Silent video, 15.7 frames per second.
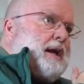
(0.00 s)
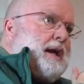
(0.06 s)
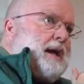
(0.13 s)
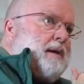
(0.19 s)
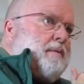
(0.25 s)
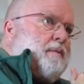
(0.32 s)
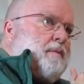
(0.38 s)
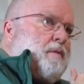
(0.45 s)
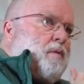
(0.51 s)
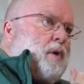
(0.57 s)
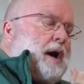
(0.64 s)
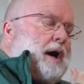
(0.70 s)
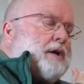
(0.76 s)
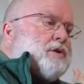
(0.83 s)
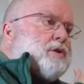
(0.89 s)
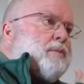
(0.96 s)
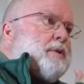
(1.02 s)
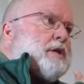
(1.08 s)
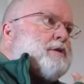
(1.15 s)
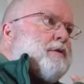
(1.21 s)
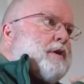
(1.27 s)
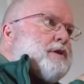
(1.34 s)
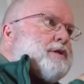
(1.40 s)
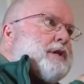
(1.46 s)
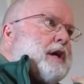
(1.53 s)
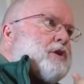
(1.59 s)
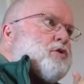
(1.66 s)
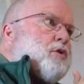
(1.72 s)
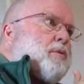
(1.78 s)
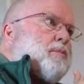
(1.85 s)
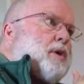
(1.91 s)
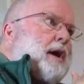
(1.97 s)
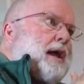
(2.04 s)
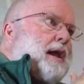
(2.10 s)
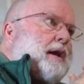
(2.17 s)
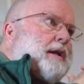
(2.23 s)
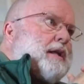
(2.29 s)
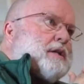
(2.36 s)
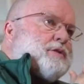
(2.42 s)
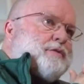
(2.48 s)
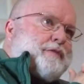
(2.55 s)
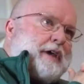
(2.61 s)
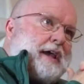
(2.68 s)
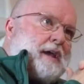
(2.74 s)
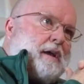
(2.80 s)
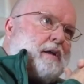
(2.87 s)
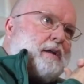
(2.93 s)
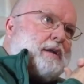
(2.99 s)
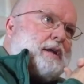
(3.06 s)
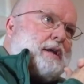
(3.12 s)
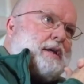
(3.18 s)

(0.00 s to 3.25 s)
And why so much of our sexual morality has failed